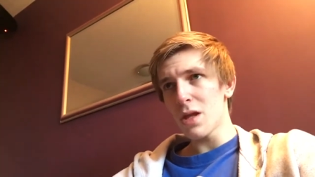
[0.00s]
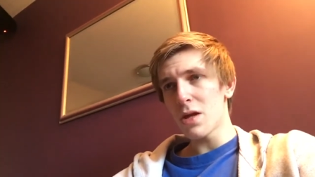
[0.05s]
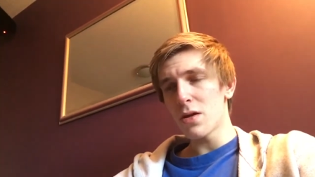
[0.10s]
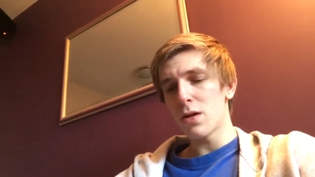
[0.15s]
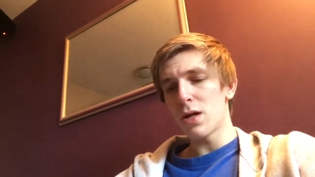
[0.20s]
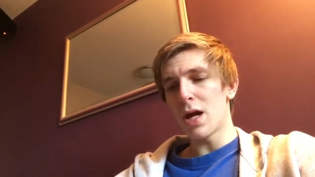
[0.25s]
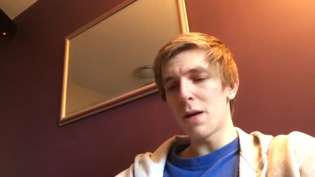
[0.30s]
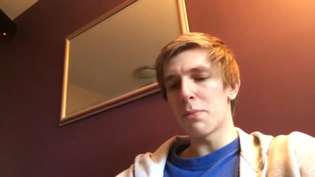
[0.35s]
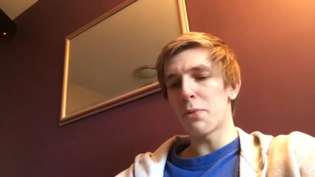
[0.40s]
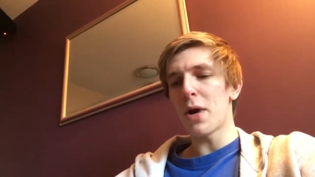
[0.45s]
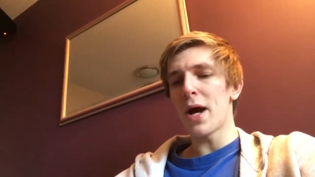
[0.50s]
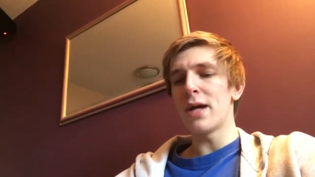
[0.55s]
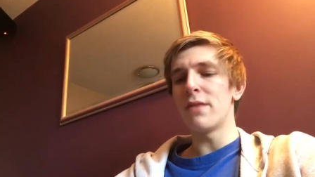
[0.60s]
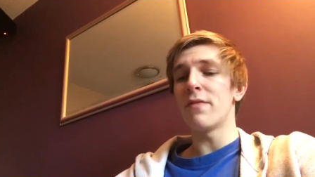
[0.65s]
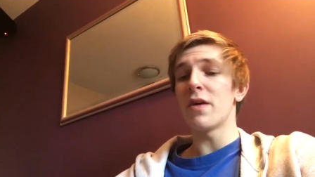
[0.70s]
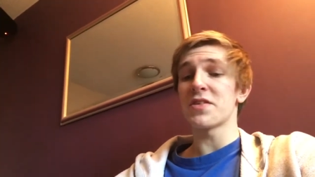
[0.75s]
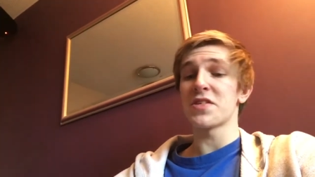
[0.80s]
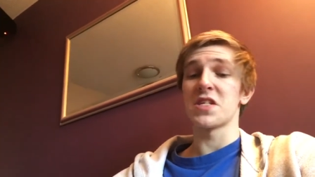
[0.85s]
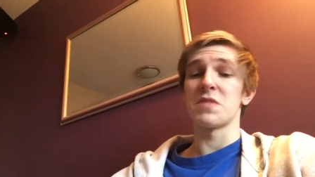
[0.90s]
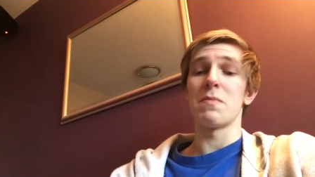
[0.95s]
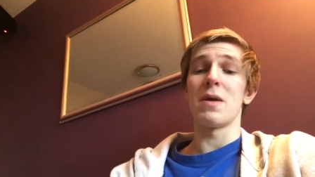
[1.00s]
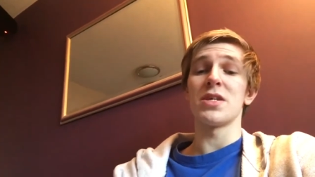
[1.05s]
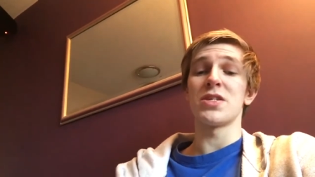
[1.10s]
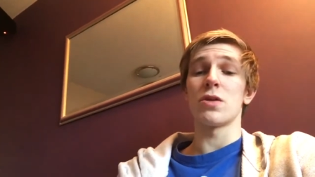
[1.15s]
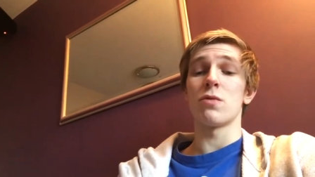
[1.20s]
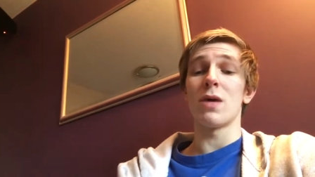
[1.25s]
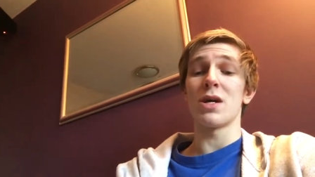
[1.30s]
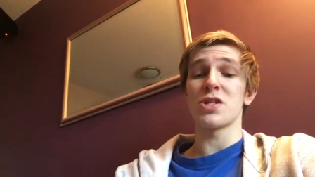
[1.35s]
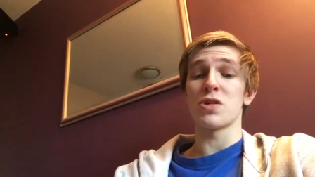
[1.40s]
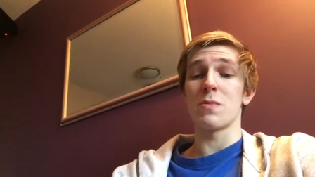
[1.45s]
uh, Bryan versus Miz
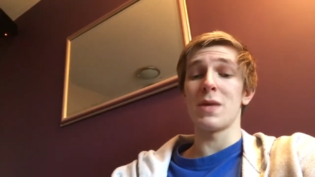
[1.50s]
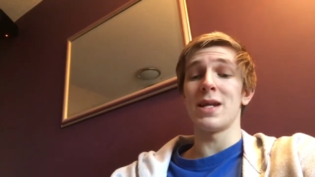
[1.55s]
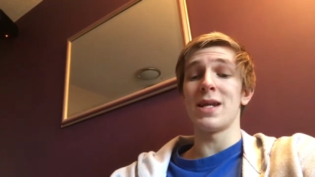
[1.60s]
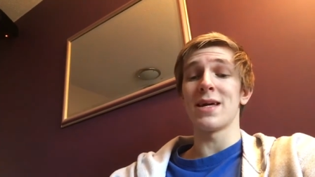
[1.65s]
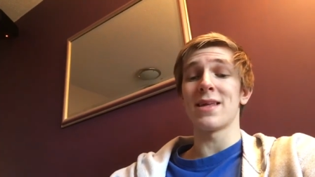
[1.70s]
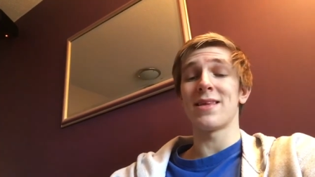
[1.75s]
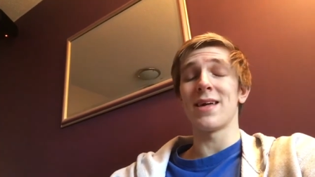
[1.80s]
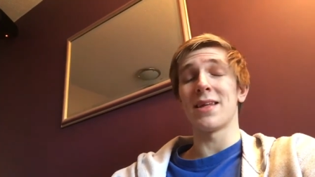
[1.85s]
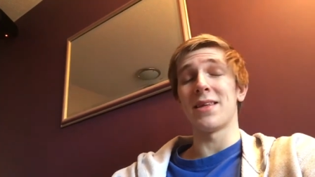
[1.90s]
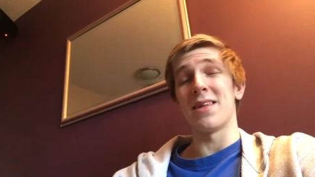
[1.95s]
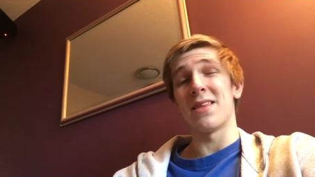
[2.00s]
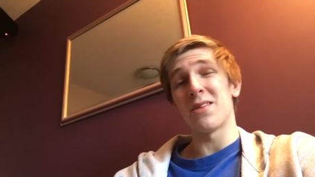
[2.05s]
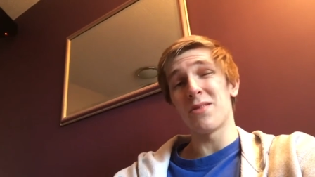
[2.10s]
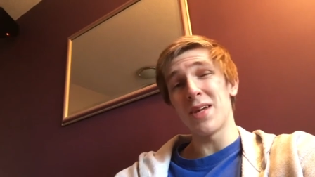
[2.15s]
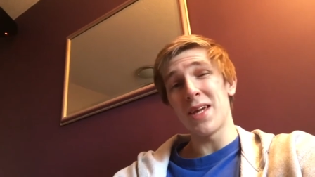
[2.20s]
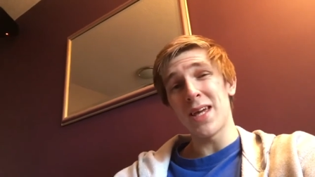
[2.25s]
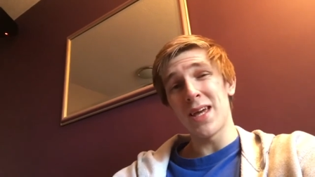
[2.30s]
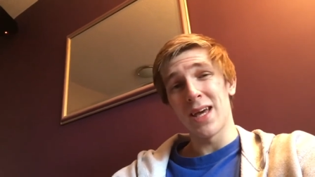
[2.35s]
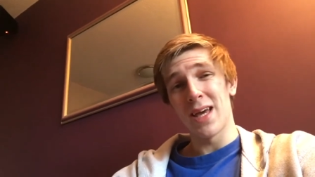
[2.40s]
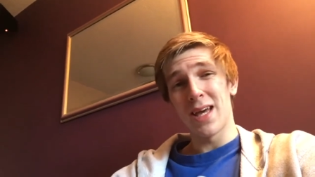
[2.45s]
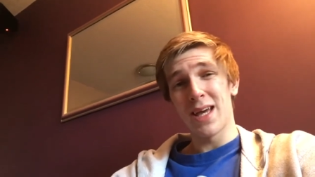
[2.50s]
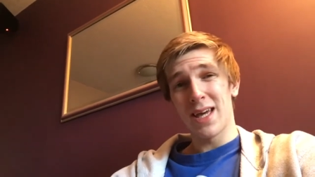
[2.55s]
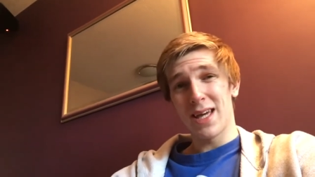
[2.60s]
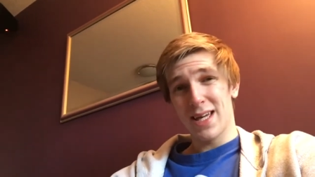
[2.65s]
at WrestleMania thirty-three.